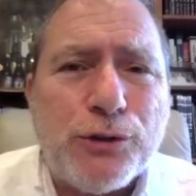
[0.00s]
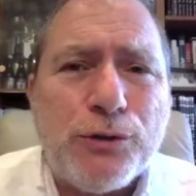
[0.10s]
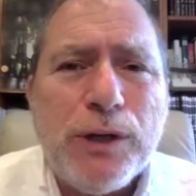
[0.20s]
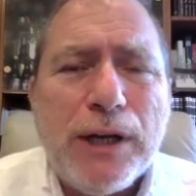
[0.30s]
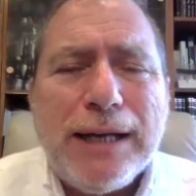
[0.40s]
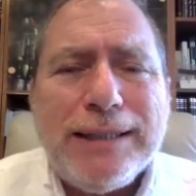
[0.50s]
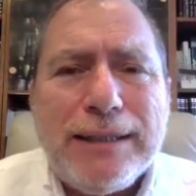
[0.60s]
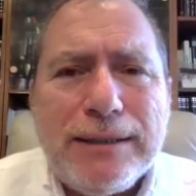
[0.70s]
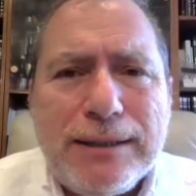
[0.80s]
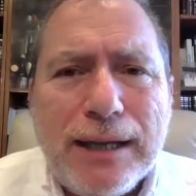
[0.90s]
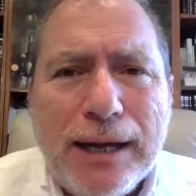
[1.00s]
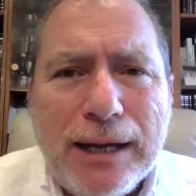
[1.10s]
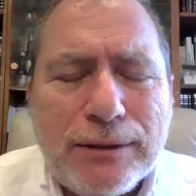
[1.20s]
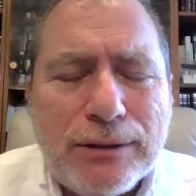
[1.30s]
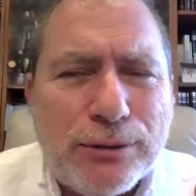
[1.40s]
to
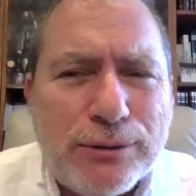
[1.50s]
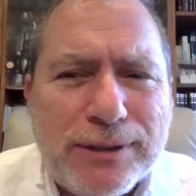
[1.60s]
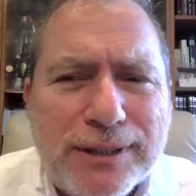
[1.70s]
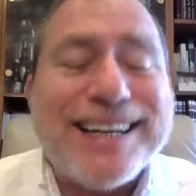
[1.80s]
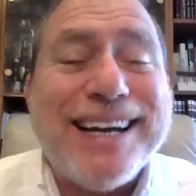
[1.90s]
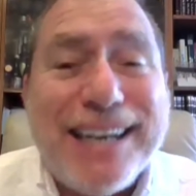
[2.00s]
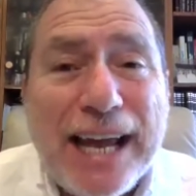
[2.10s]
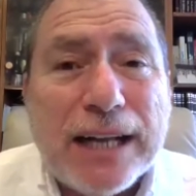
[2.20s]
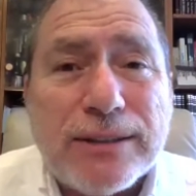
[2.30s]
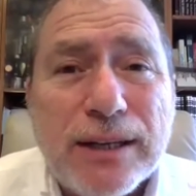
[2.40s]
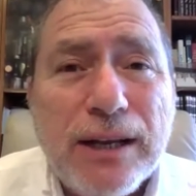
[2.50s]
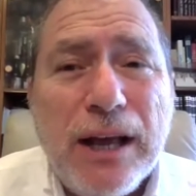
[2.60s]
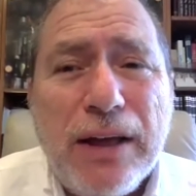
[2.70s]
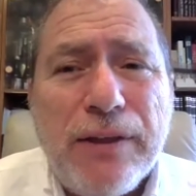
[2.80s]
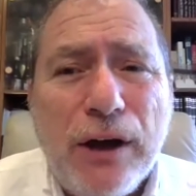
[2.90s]
disconnect
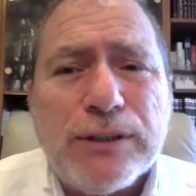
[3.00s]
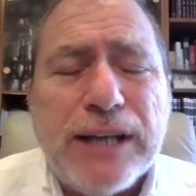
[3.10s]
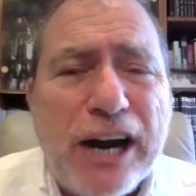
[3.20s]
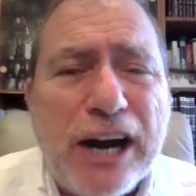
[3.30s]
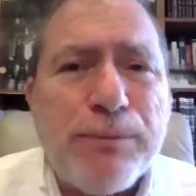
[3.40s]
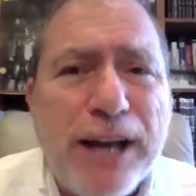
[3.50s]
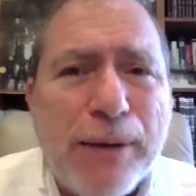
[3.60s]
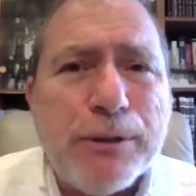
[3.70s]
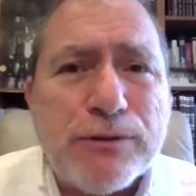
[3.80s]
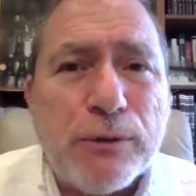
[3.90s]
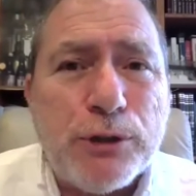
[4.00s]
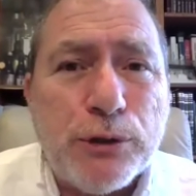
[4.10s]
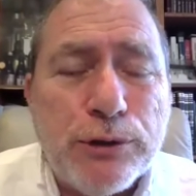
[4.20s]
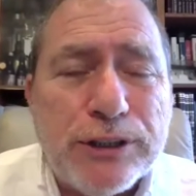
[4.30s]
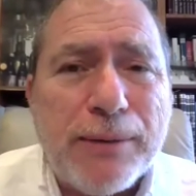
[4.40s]
those Arab neighbors from
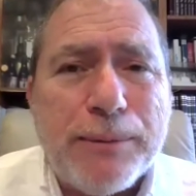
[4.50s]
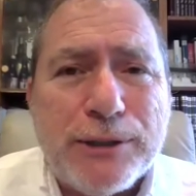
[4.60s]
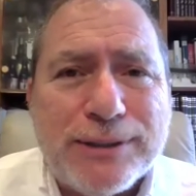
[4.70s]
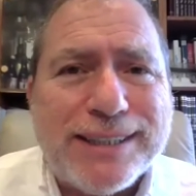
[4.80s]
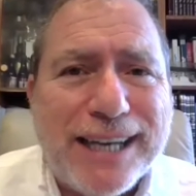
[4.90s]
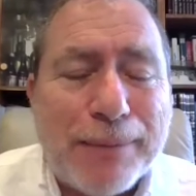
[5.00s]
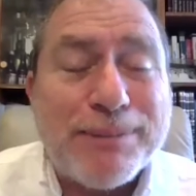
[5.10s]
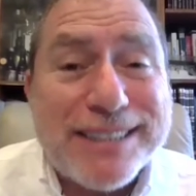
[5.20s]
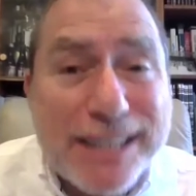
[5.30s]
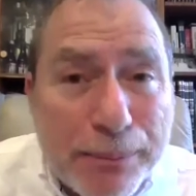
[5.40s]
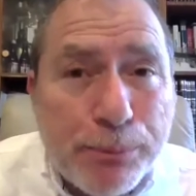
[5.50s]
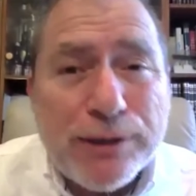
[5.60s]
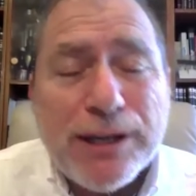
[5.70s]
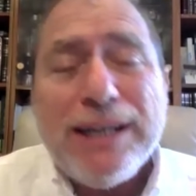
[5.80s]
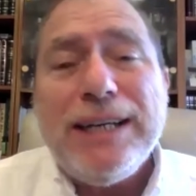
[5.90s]
Jerusalem and to set up
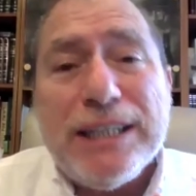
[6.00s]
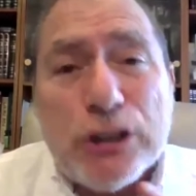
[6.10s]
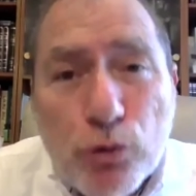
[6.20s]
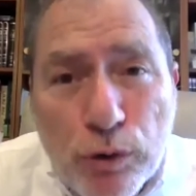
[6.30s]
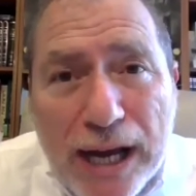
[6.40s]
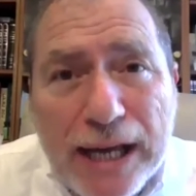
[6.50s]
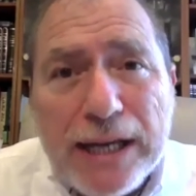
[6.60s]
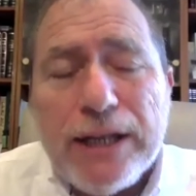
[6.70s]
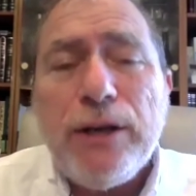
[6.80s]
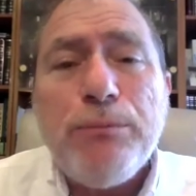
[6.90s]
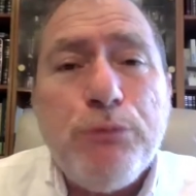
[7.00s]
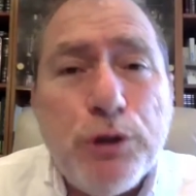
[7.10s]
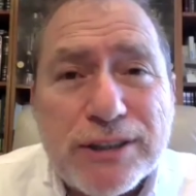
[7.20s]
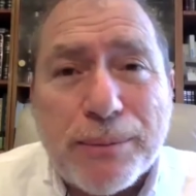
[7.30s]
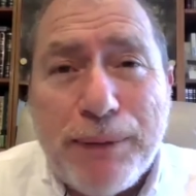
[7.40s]
separate Israeli
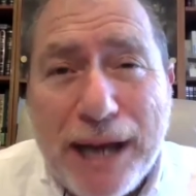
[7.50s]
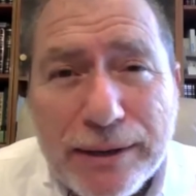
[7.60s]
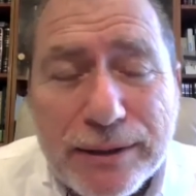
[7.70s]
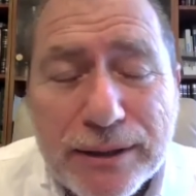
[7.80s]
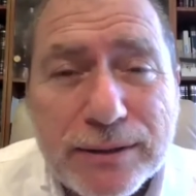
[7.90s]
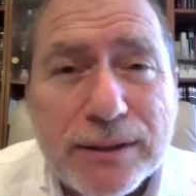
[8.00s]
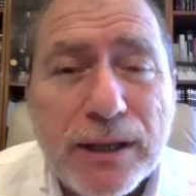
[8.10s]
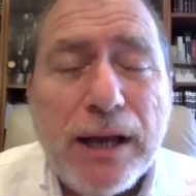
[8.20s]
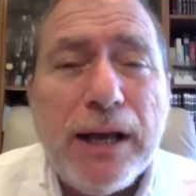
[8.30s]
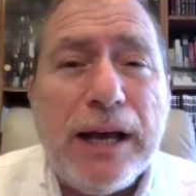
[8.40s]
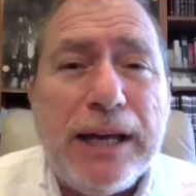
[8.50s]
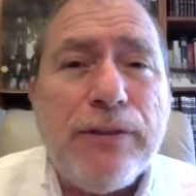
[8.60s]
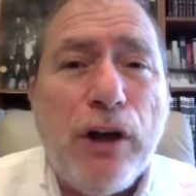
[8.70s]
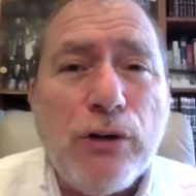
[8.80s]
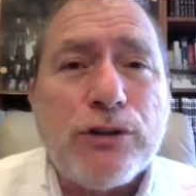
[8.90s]
municipalities
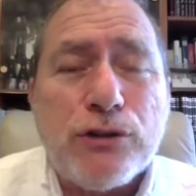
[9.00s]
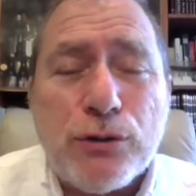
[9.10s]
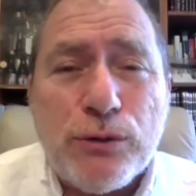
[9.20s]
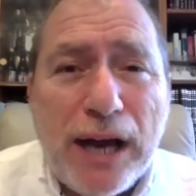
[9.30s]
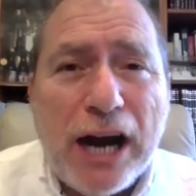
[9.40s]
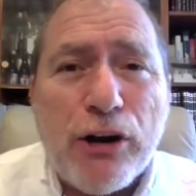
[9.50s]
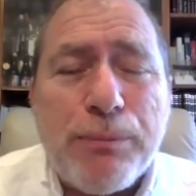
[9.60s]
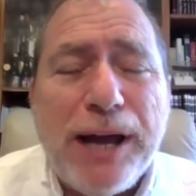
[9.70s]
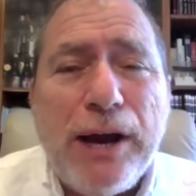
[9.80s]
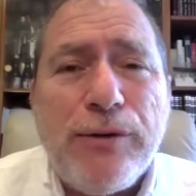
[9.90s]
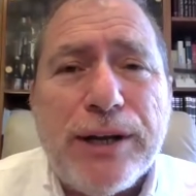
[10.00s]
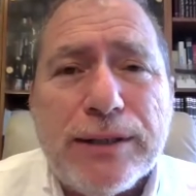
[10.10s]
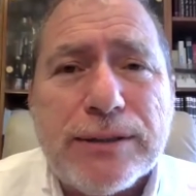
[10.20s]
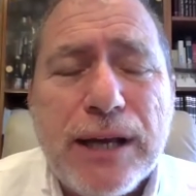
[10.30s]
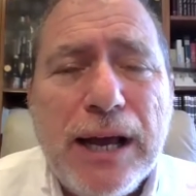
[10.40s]
in those two Arab
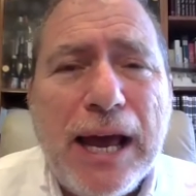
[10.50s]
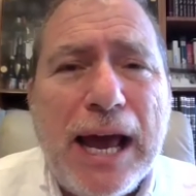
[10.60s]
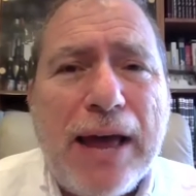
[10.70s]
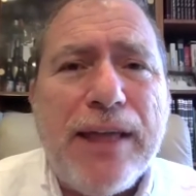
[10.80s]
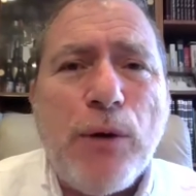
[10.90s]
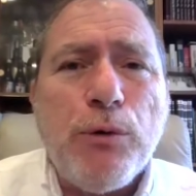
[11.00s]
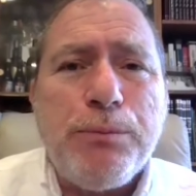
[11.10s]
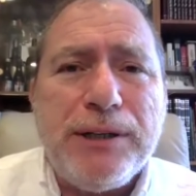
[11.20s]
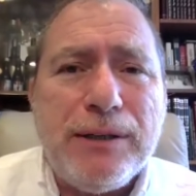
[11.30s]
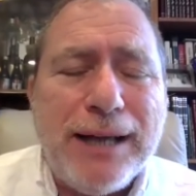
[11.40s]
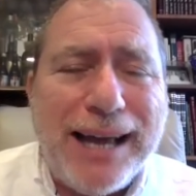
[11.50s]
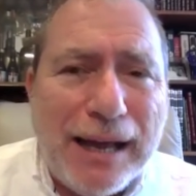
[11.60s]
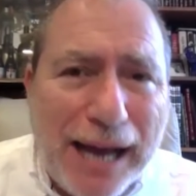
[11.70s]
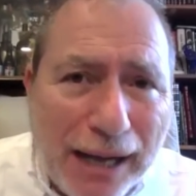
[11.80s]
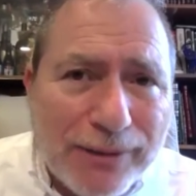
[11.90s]
areas, and they will be
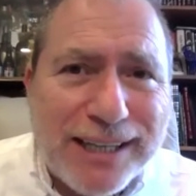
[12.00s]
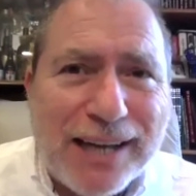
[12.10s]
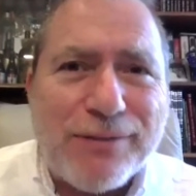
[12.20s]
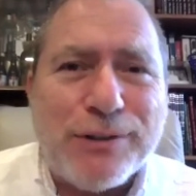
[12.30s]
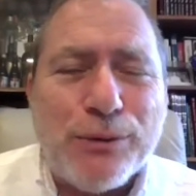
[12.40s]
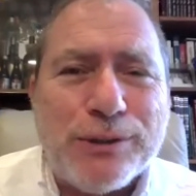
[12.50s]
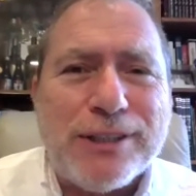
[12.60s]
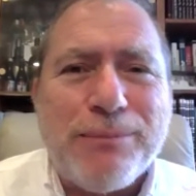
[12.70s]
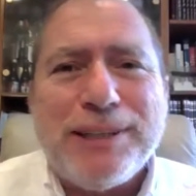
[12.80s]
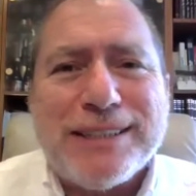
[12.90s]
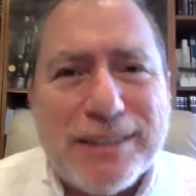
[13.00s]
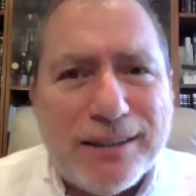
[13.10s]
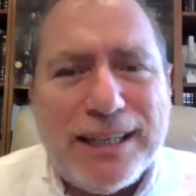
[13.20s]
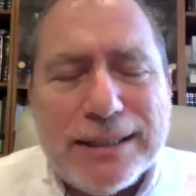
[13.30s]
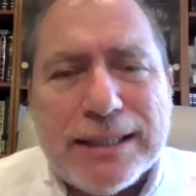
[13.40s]
outside of Jerusalem, but
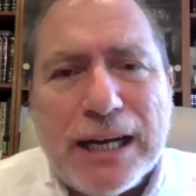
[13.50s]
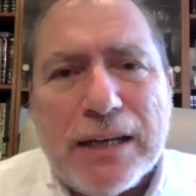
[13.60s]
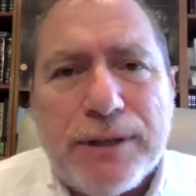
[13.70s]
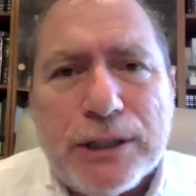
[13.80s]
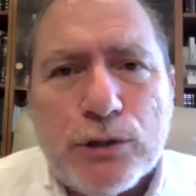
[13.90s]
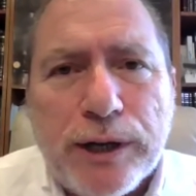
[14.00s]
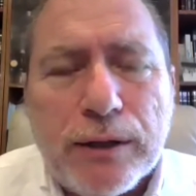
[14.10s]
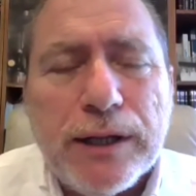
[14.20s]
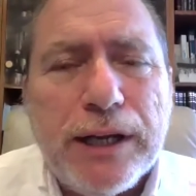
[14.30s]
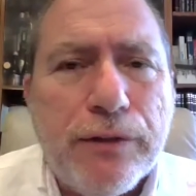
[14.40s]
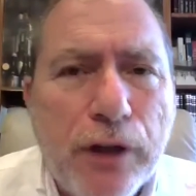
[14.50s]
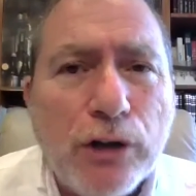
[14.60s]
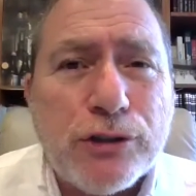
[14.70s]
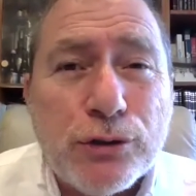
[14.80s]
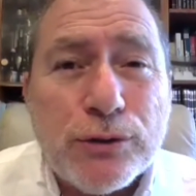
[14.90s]
still inside of Israel. In
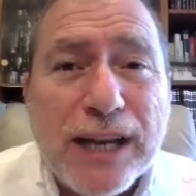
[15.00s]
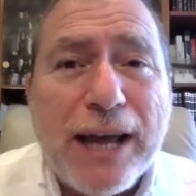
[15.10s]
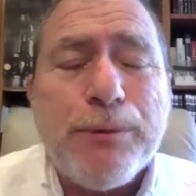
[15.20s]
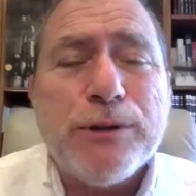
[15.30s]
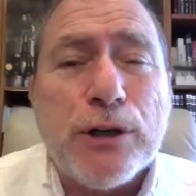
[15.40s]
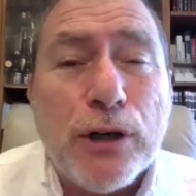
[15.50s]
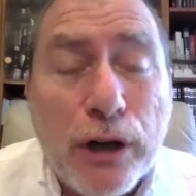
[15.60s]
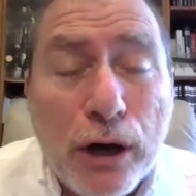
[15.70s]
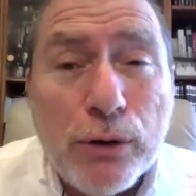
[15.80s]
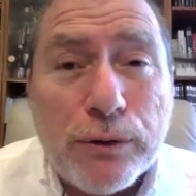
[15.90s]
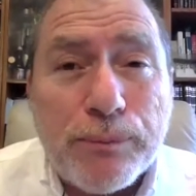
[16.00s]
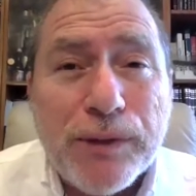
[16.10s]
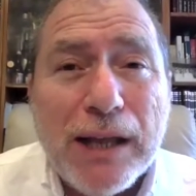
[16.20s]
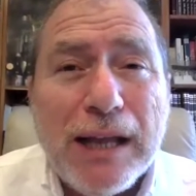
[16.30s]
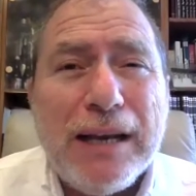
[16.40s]
those two neighborhoods alone
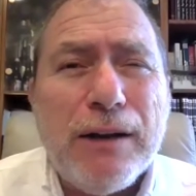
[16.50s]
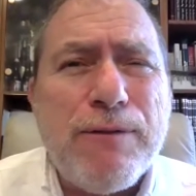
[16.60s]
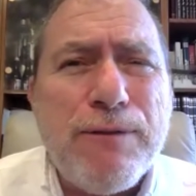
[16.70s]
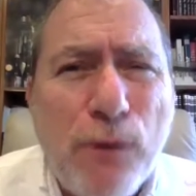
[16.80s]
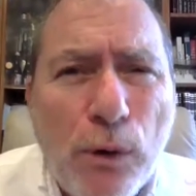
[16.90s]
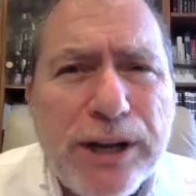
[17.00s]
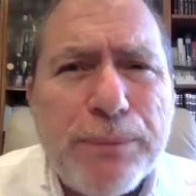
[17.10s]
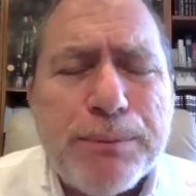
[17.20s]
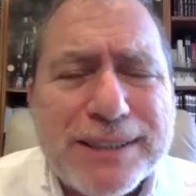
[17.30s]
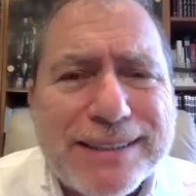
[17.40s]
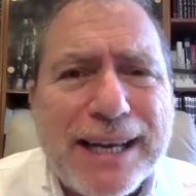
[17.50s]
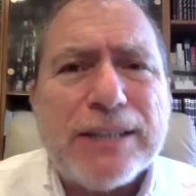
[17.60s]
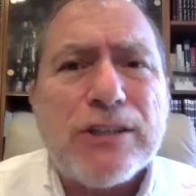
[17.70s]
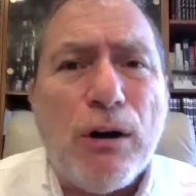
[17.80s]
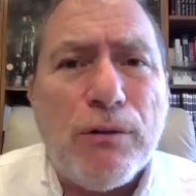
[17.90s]
live
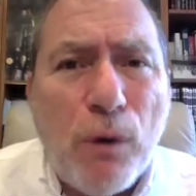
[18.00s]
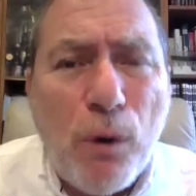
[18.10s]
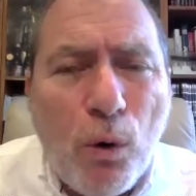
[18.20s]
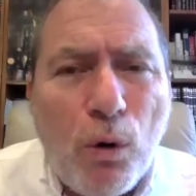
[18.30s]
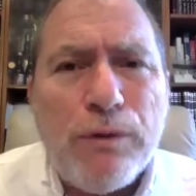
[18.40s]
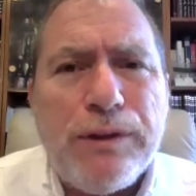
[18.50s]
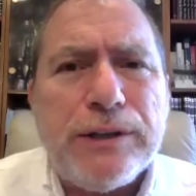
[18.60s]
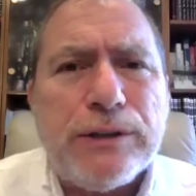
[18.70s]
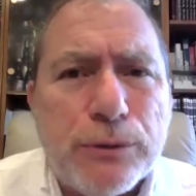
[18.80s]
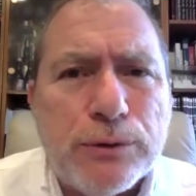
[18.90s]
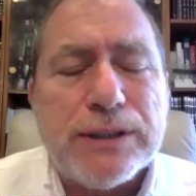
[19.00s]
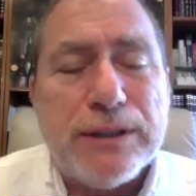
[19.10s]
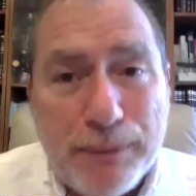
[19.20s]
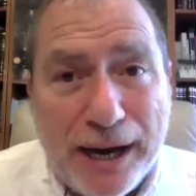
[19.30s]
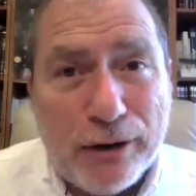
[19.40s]
40% of all the
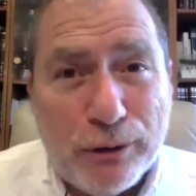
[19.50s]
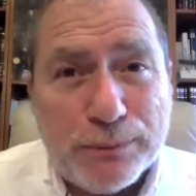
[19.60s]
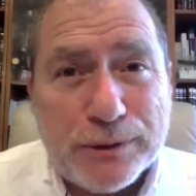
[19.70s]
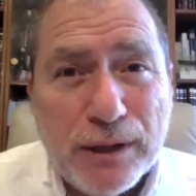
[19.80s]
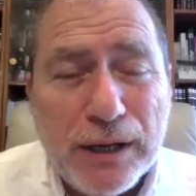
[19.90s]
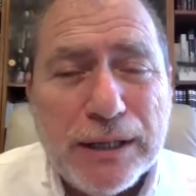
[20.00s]
Jerusalem Arabs.